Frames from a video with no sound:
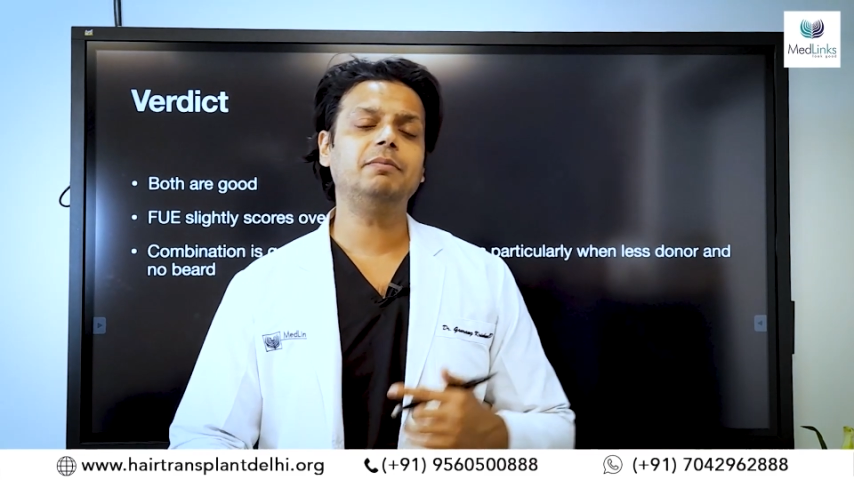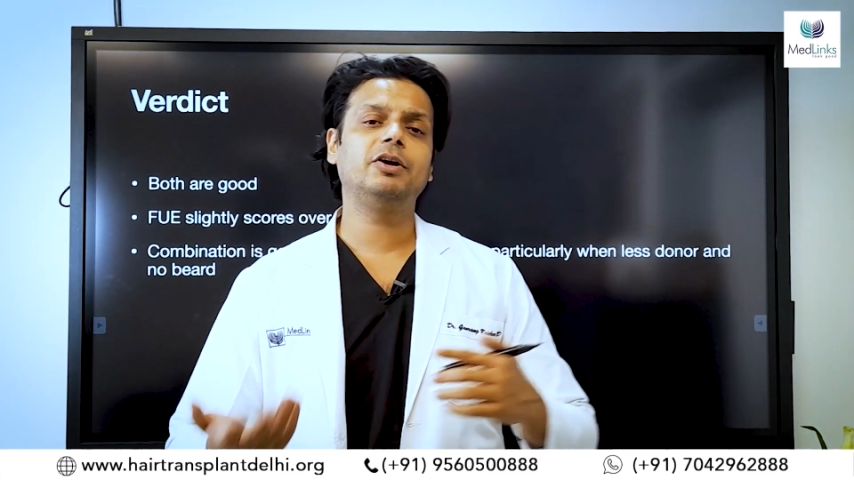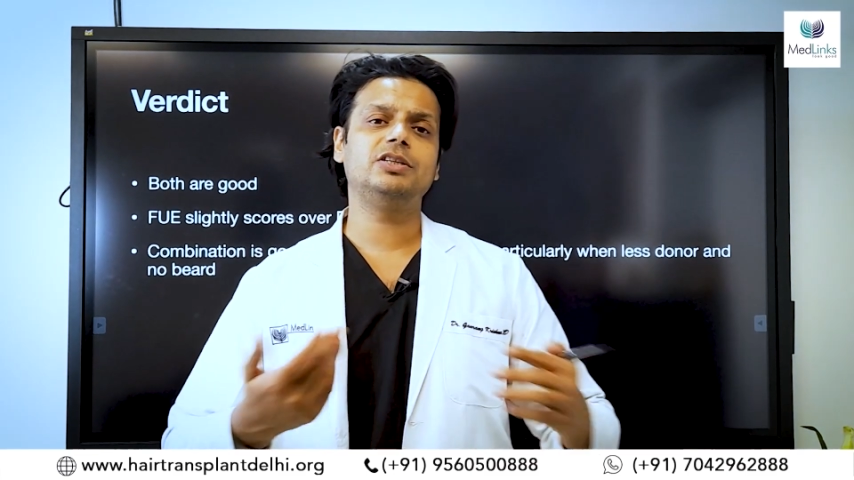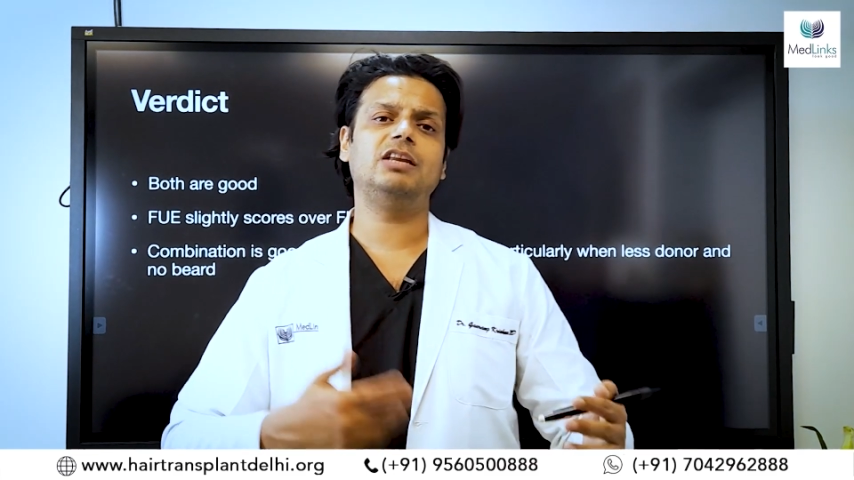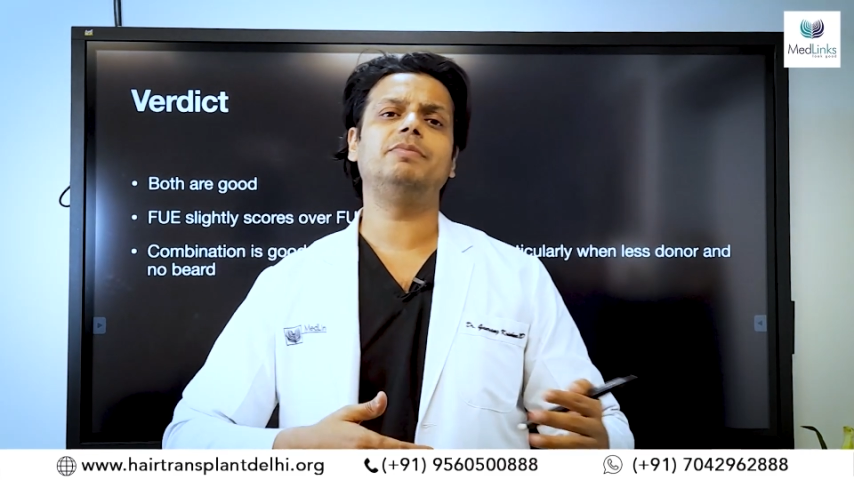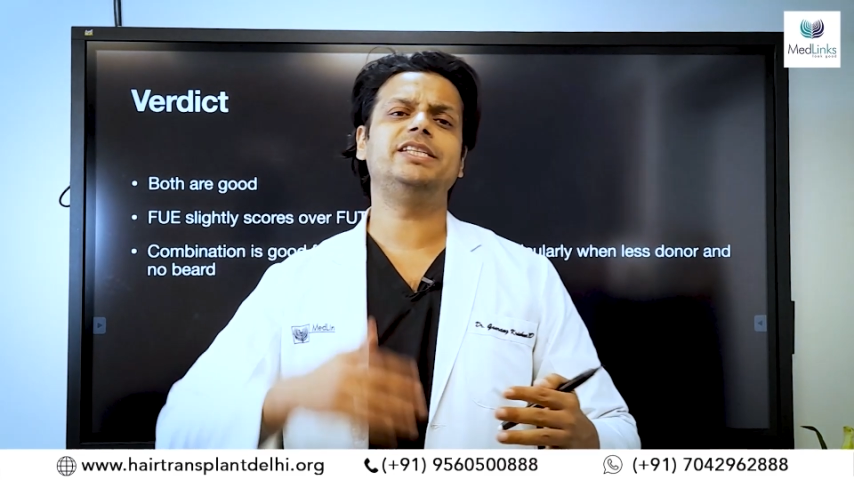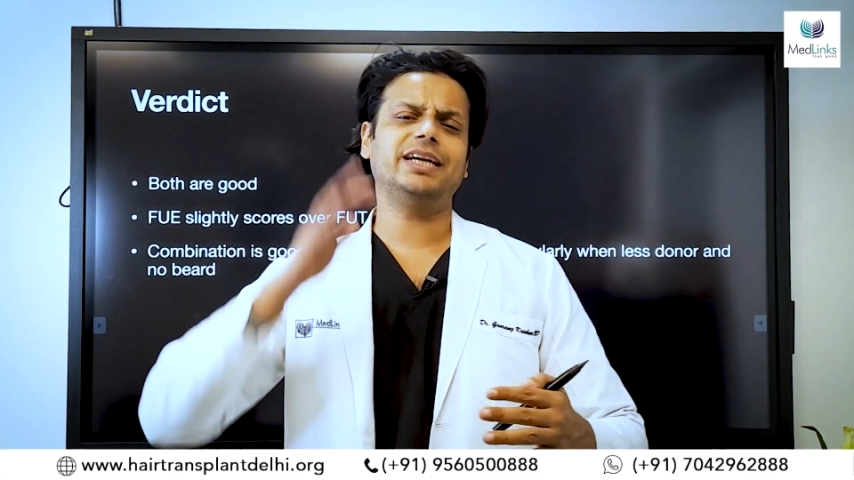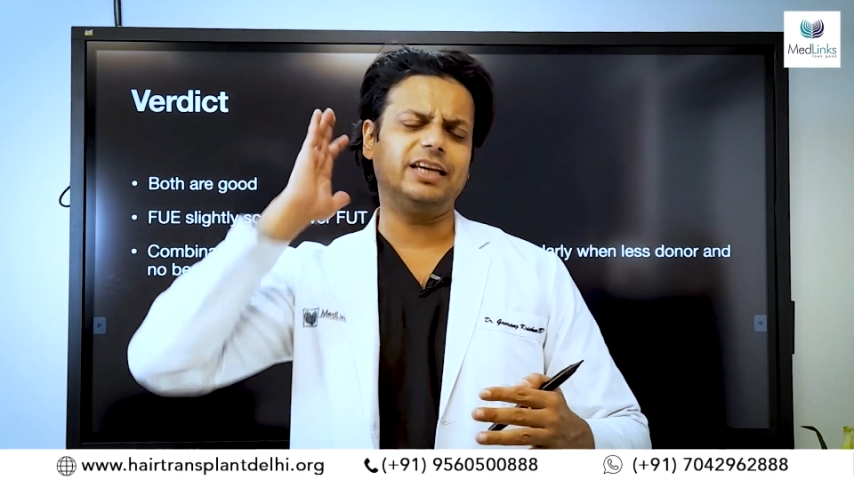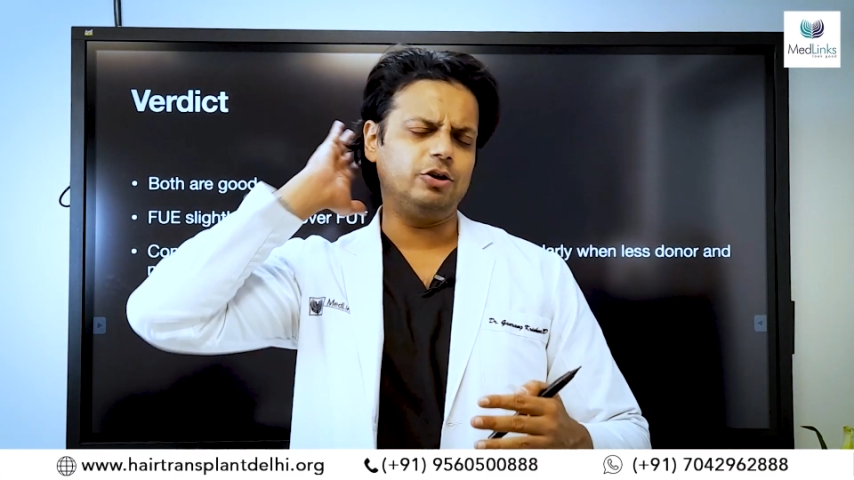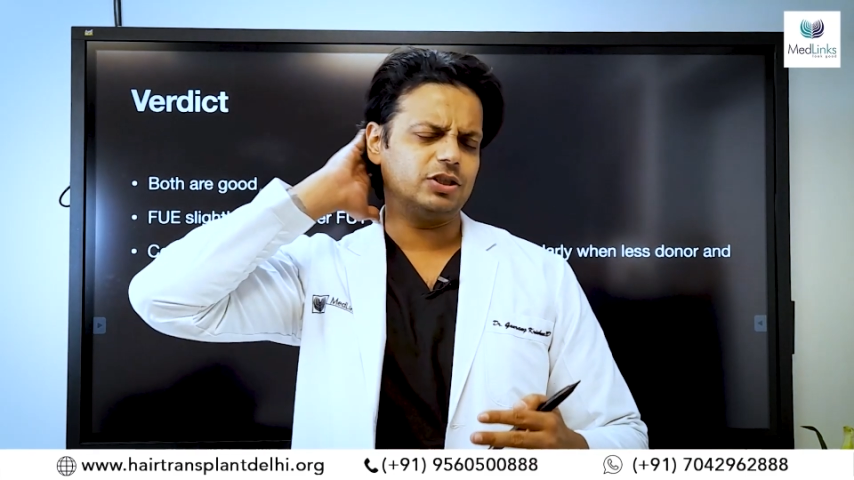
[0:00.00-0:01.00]
because he'll be
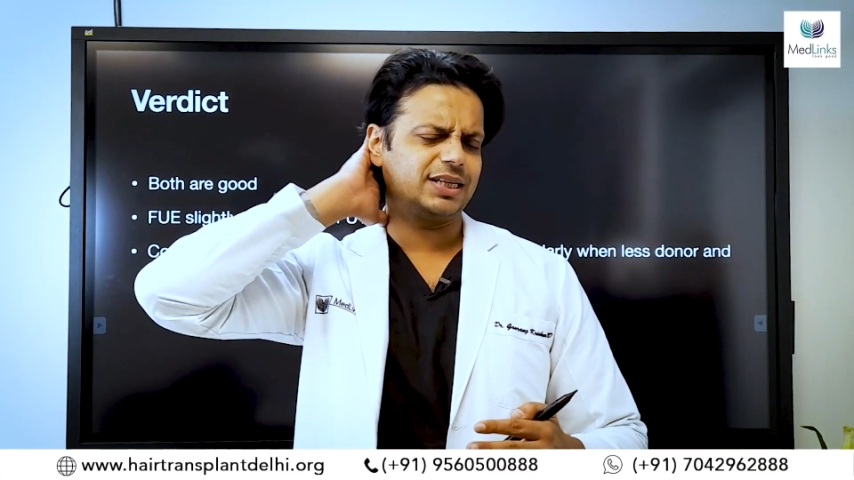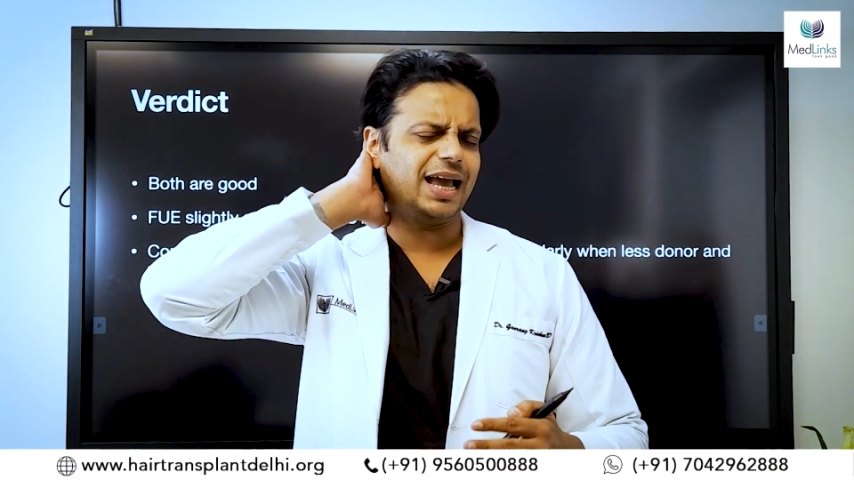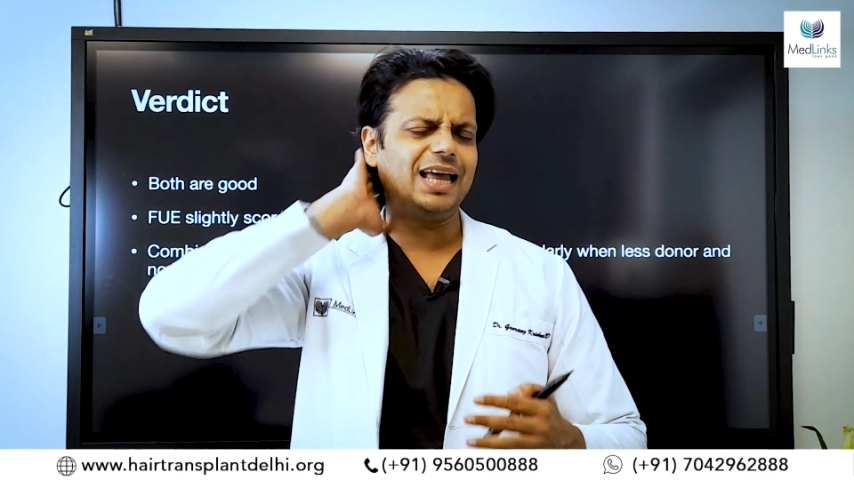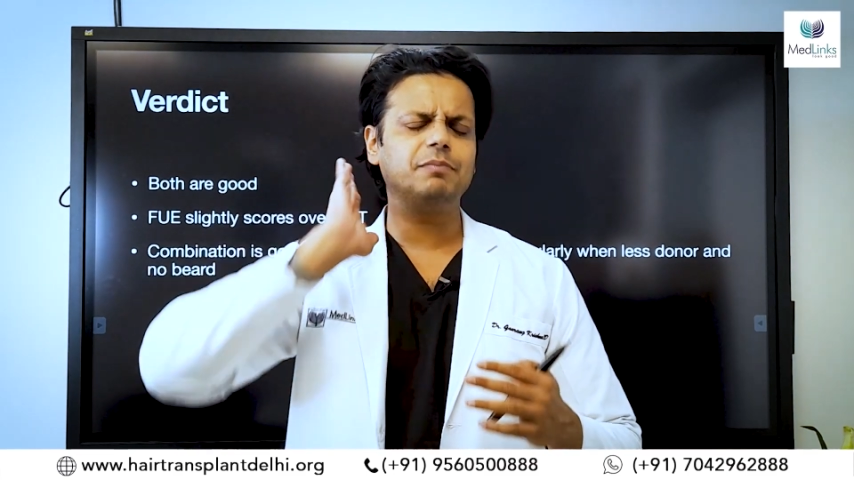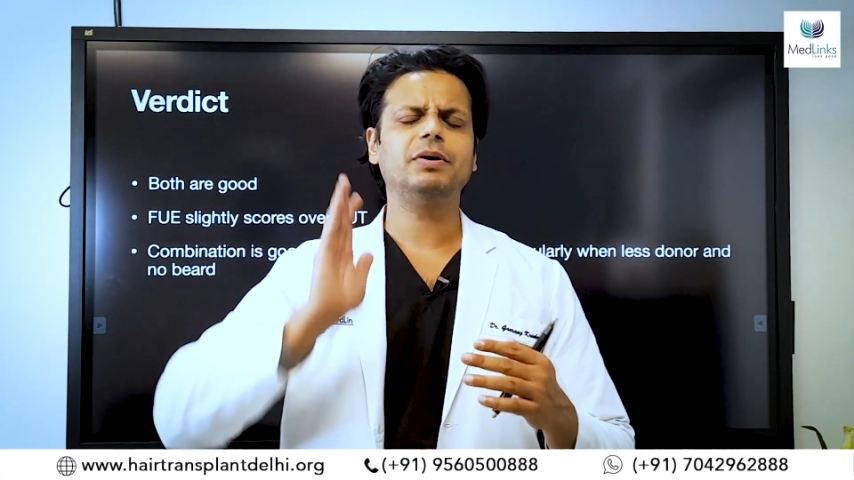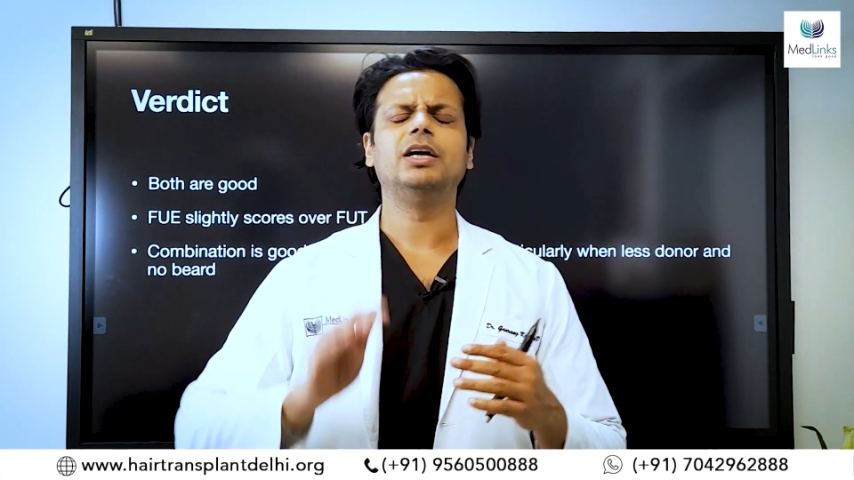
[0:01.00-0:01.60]
checking your scalp,